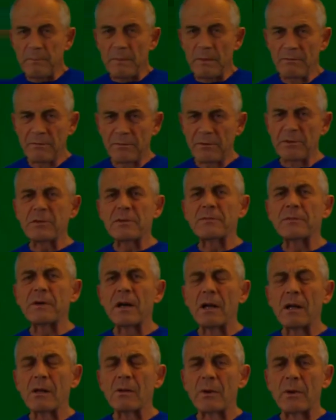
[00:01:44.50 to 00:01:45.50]
First of
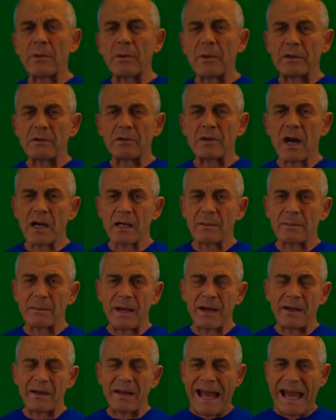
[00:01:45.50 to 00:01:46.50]
all, we want to talk
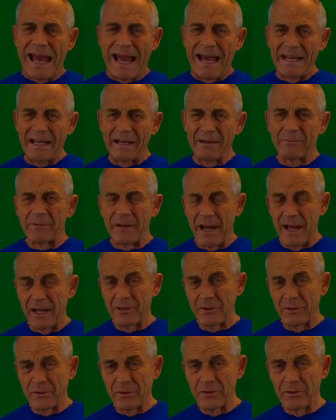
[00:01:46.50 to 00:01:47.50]
about adding
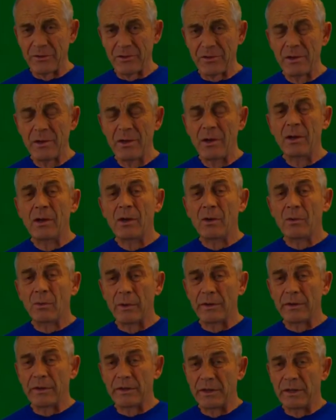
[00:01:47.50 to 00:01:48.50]
fractions
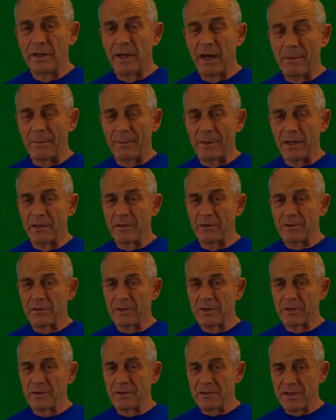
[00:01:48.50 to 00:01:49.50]
when the denominators
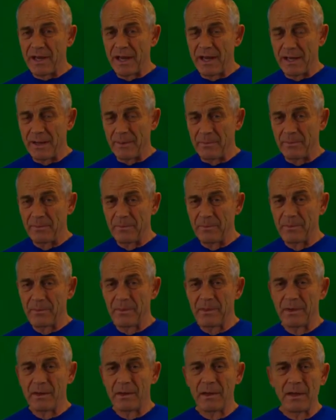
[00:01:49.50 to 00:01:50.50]
are the same.
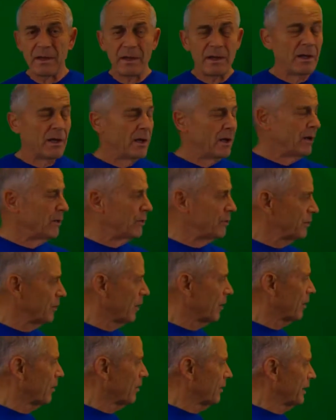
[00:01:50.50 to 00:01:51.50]

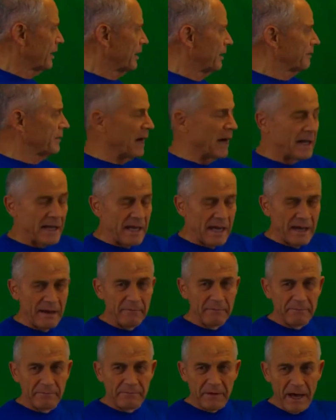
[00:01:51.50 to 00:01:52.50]
So if I
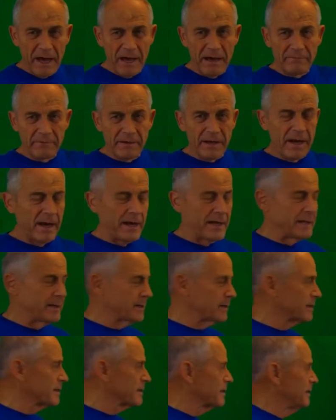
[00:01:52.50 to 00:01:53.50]
have
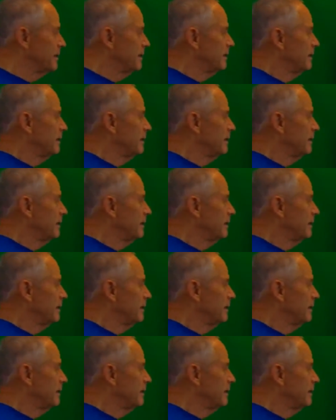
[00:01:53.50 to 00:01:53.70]
5/9